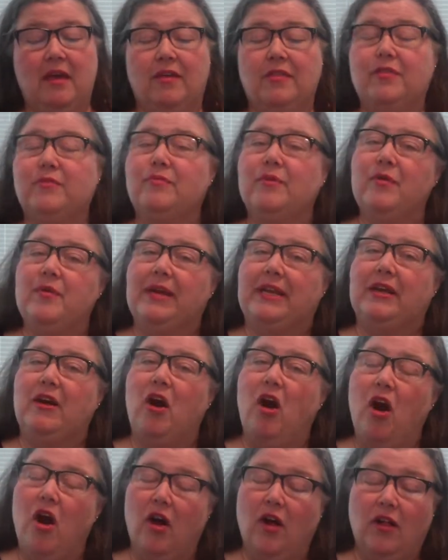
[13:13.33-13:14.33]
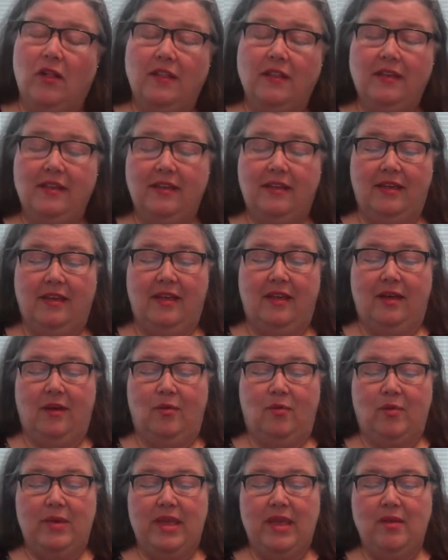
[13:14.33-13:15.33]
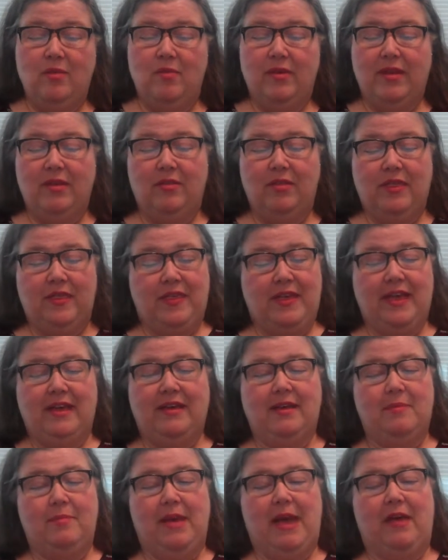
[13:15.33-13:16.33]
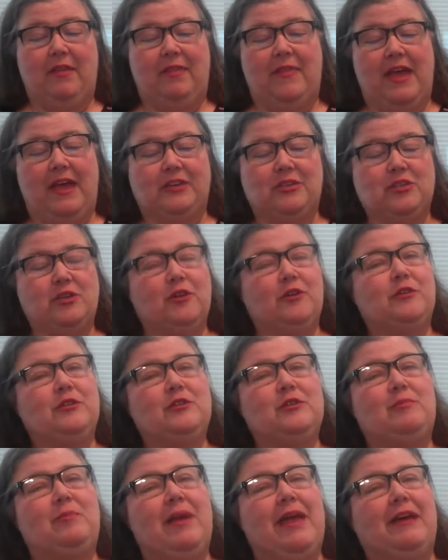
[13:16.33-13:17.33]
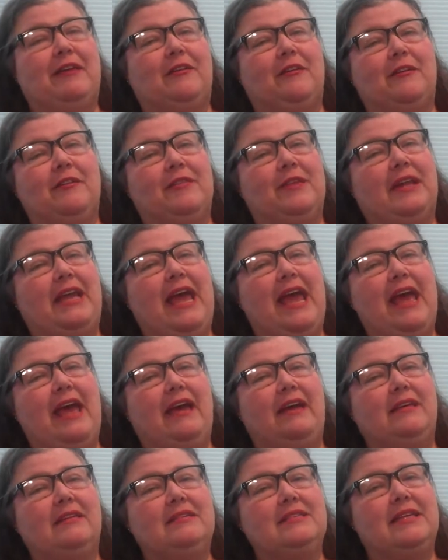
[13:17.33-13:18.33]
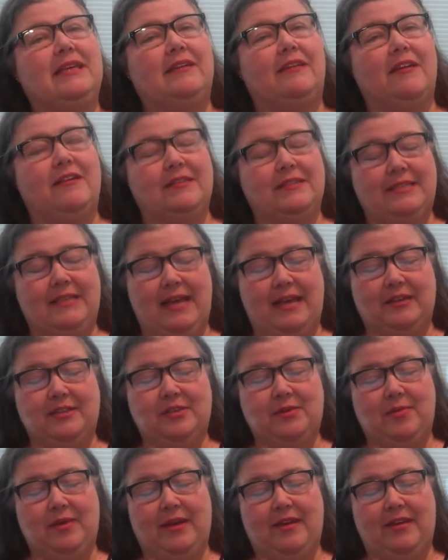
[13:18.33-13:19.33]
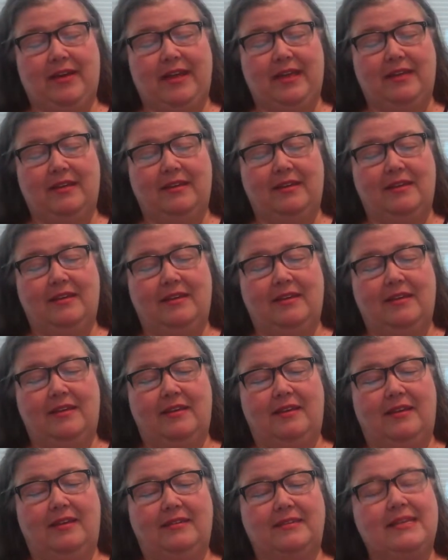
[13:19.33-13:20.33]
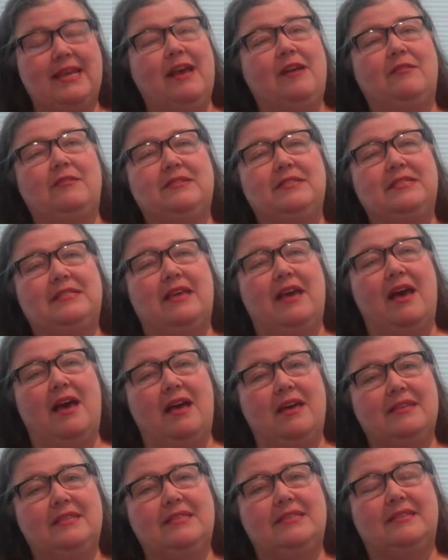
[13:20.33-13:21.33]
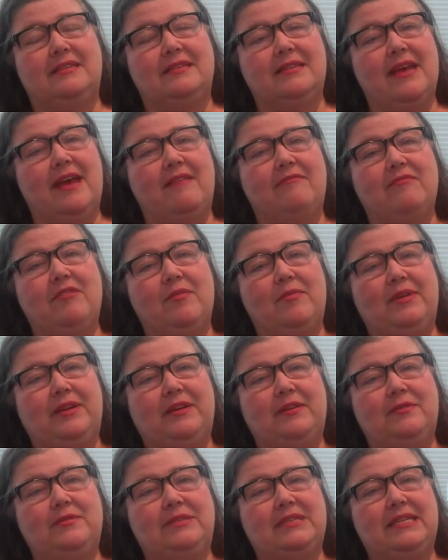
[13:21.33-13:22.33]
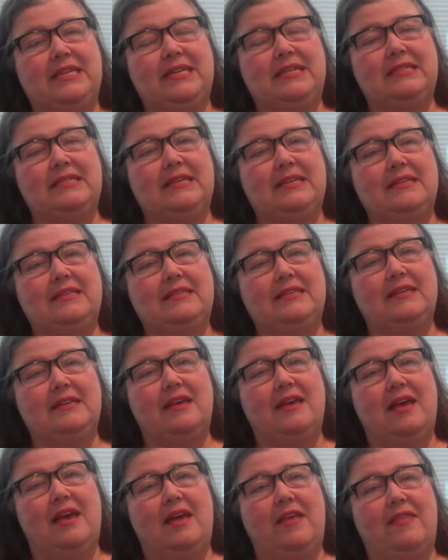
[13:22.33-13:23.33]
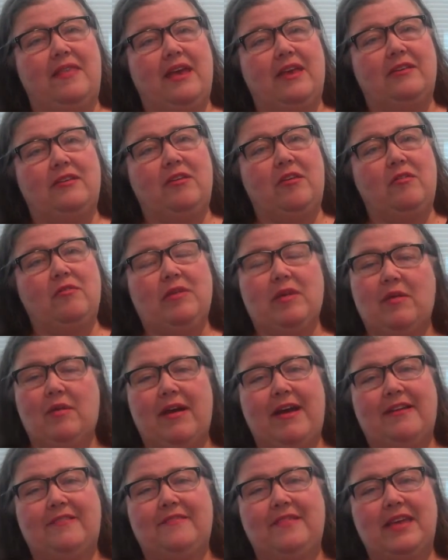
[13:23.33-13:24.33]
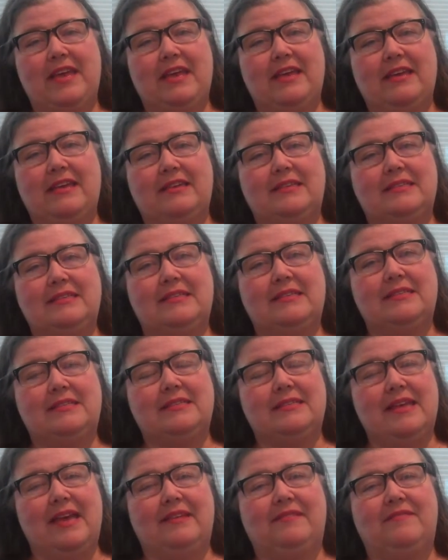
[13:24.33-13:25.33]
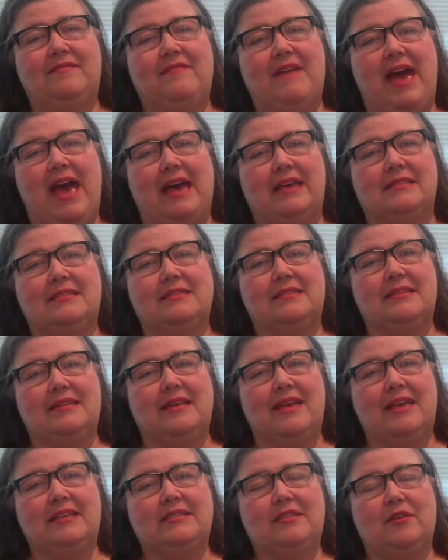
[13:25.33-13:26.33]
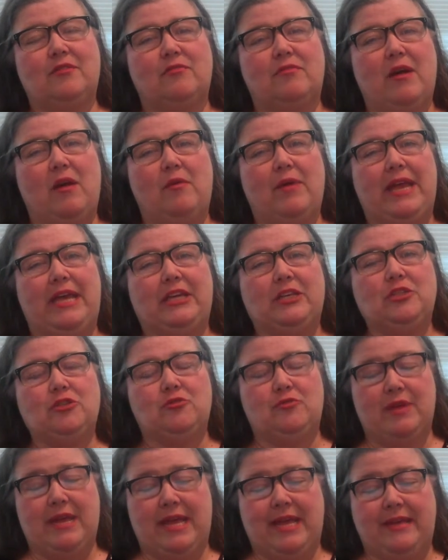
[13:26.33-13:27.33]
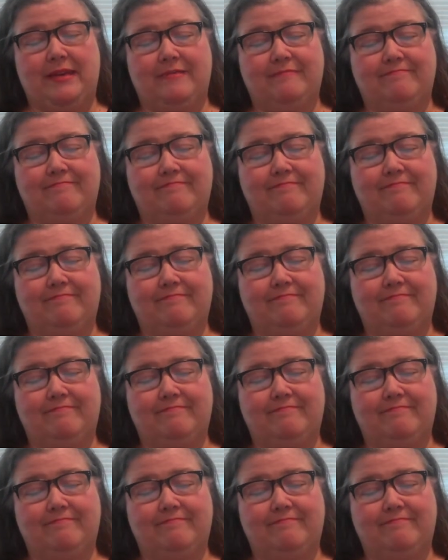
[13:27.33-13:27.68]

Through it all, we will think about that church banner that hangs in our sanctuary. It tells us and everyone who sees it that UUFE is steadfast as a growing tree.